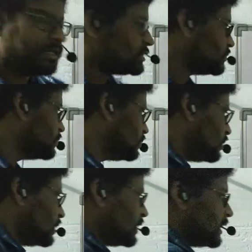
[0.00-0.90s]

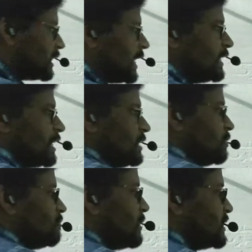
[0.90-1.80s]
So
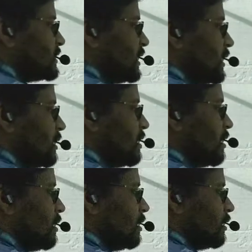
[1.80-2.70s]
titanium plus 3
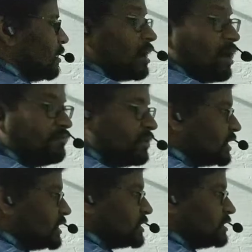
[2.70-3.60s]

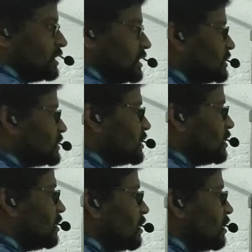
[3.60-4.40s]
configuration is